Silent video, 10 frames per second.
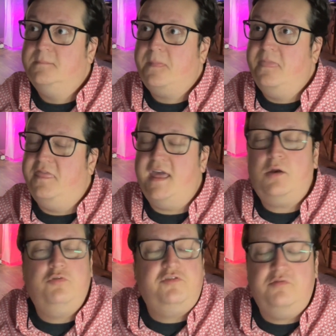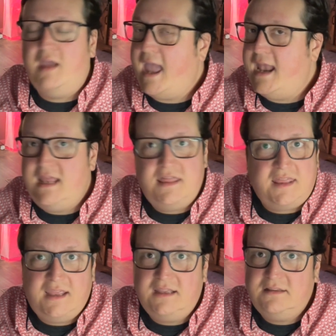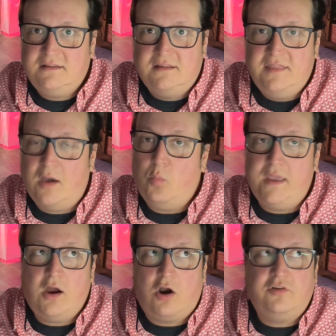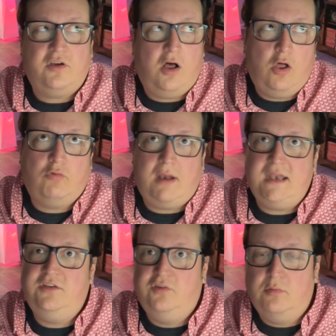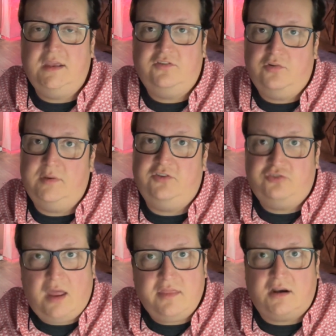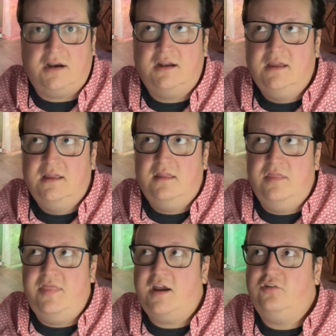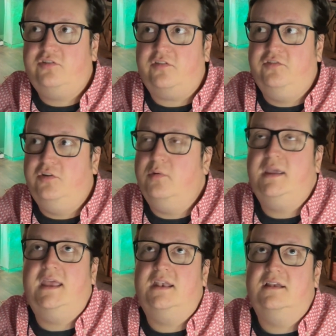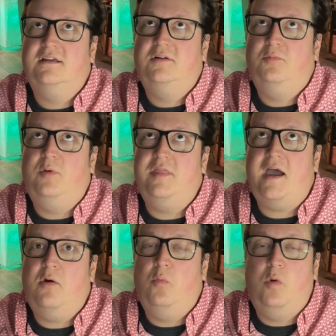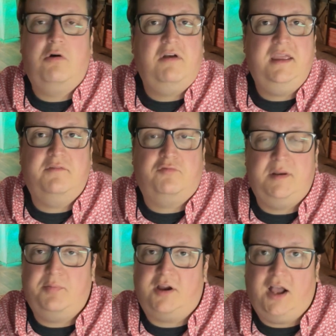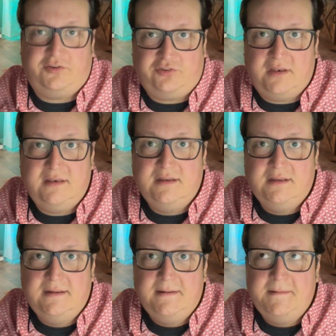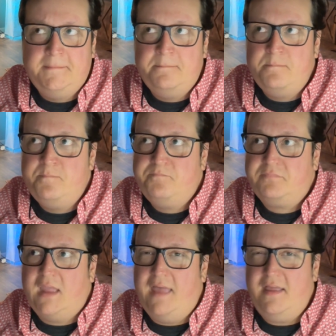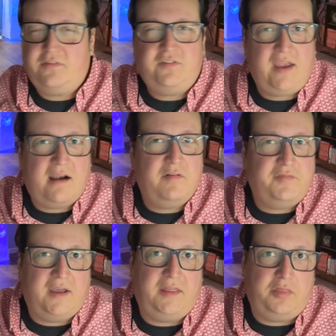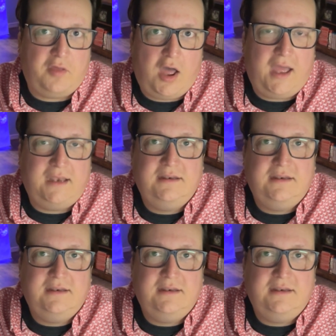they don't do anything that we aren't already doing to each other. They're just doing it without worry of repercussion. And that's a terrifying thought.